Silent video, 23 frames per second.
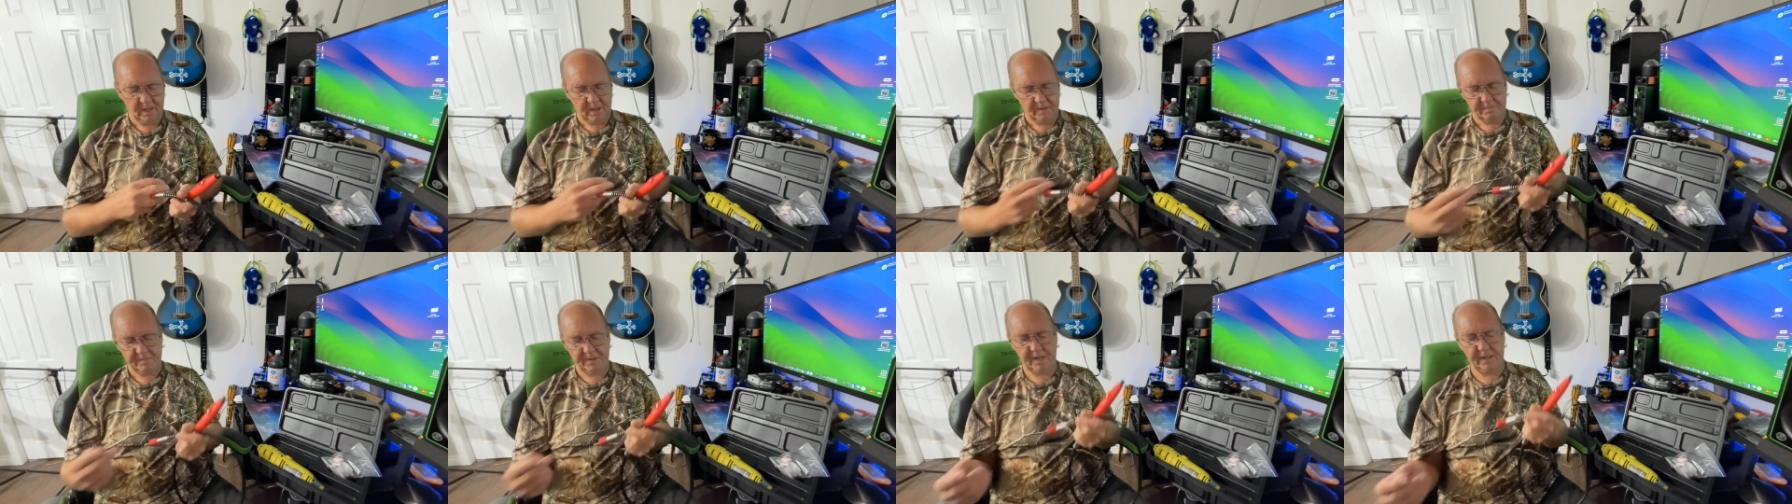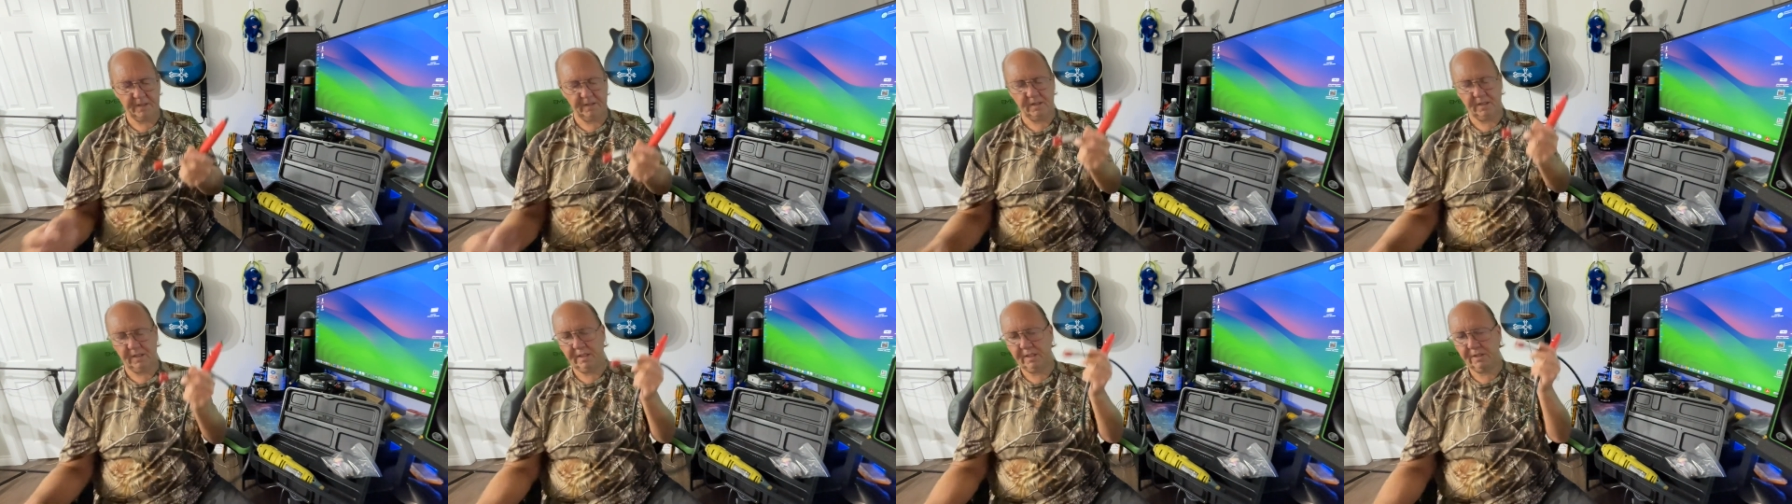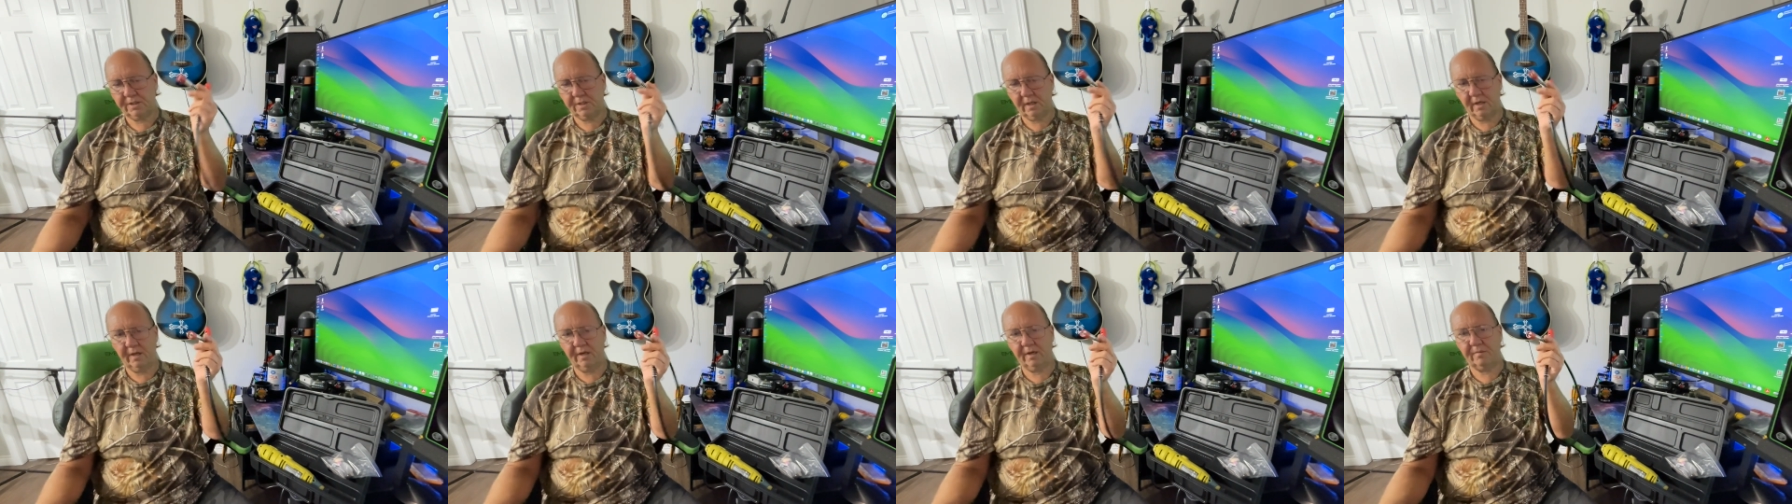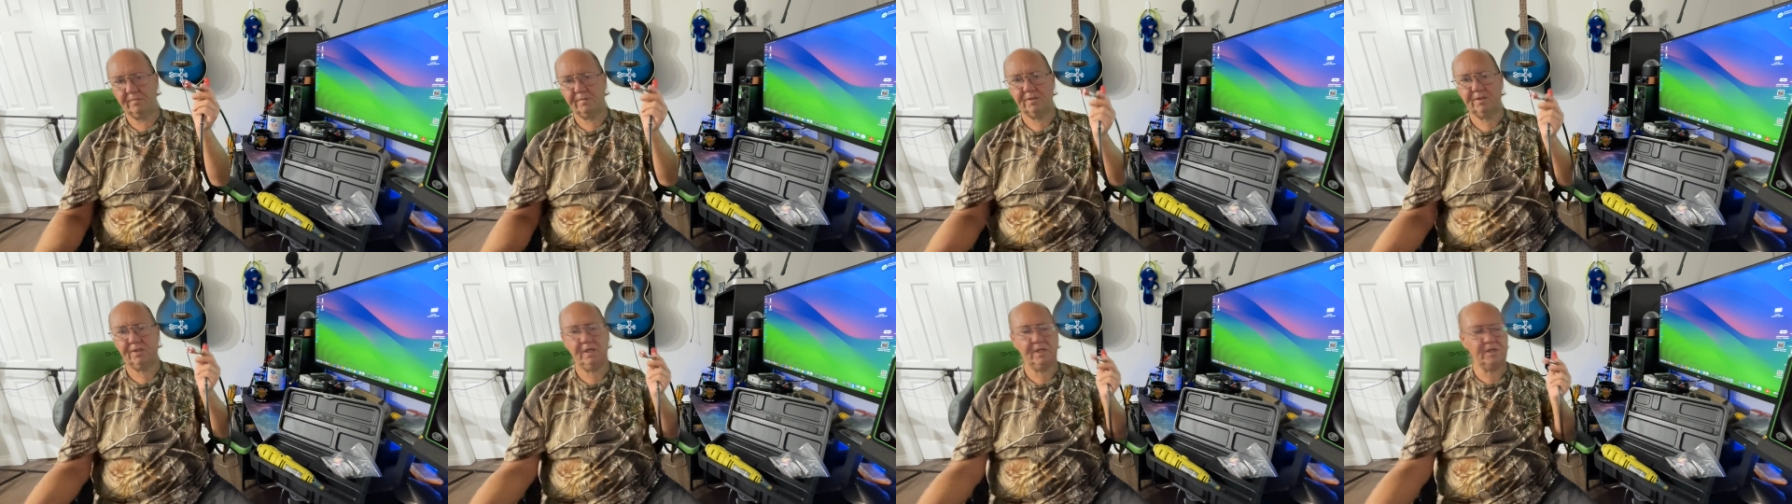But it is
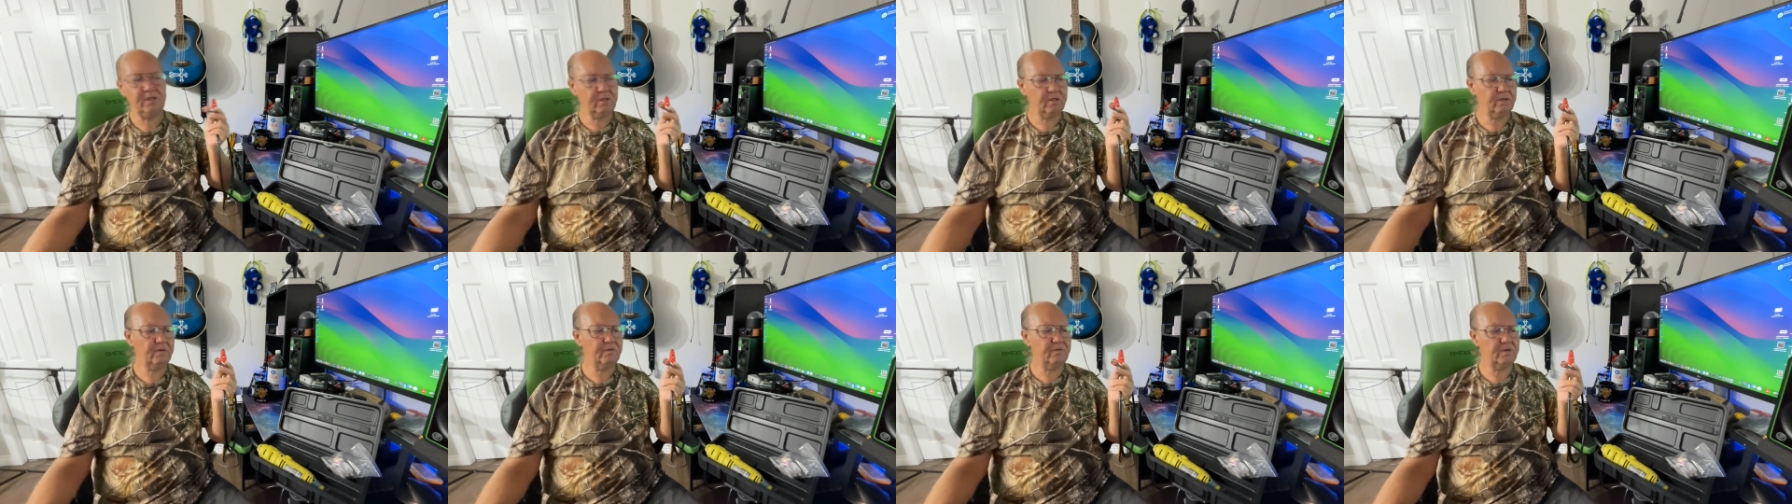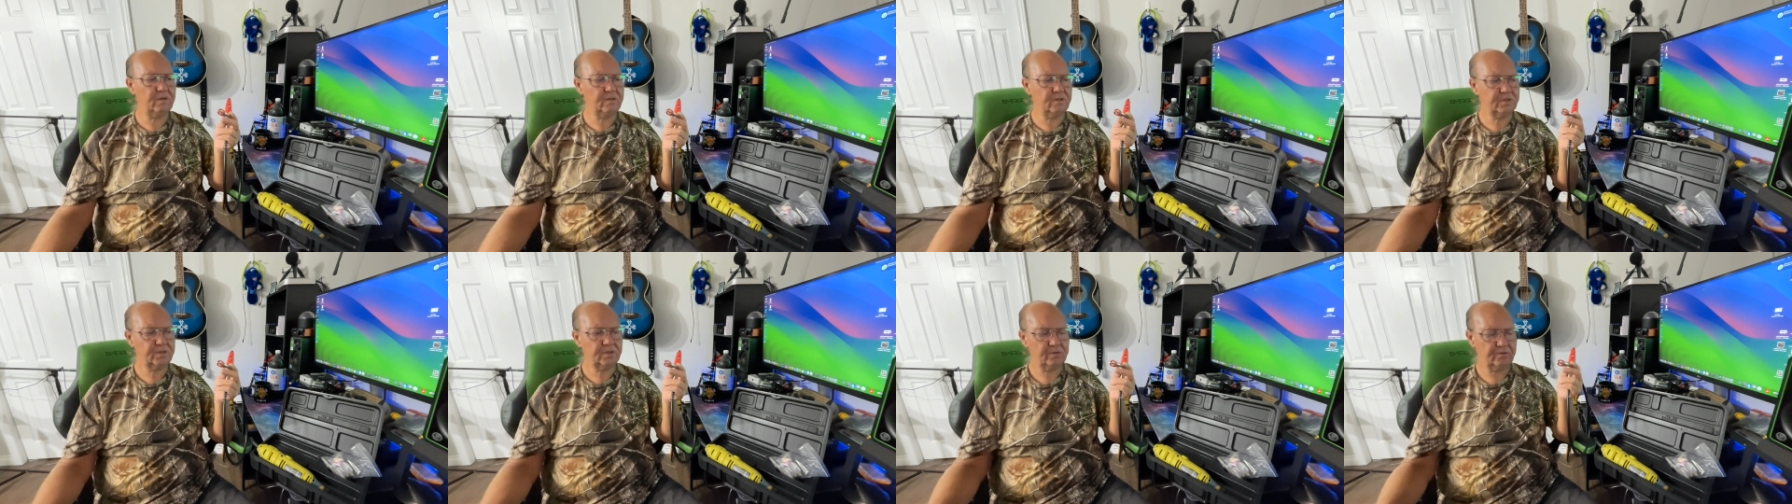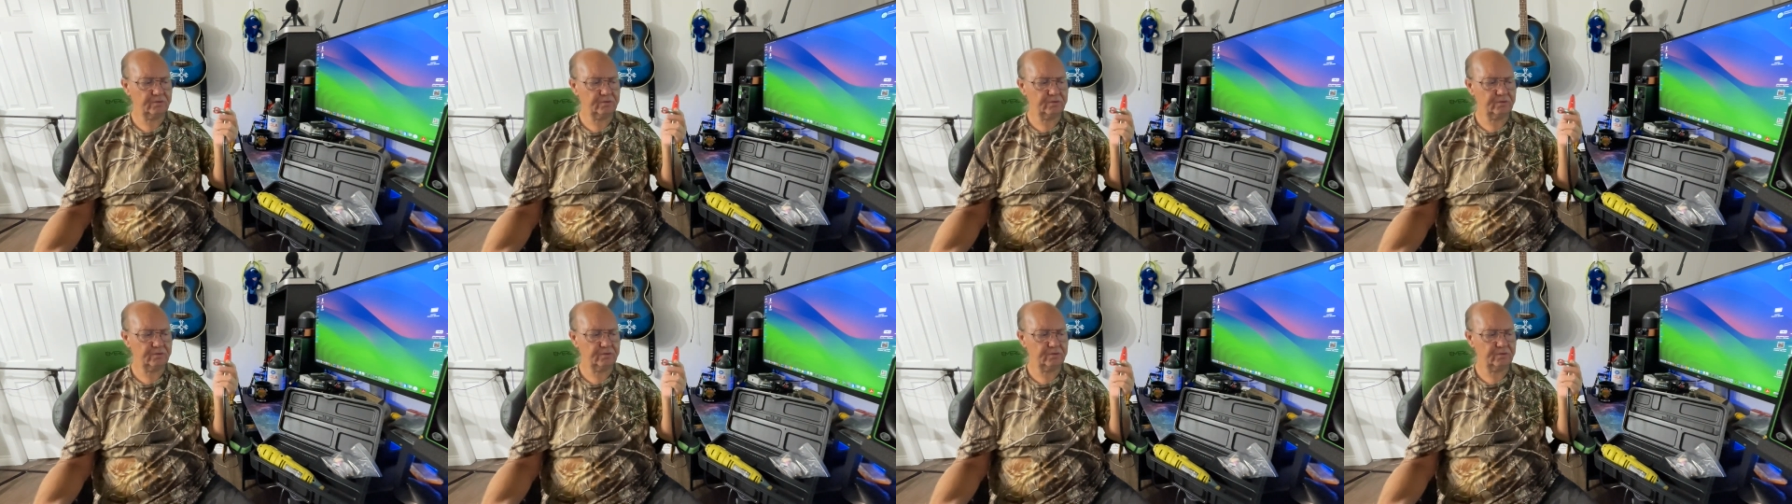100% universal,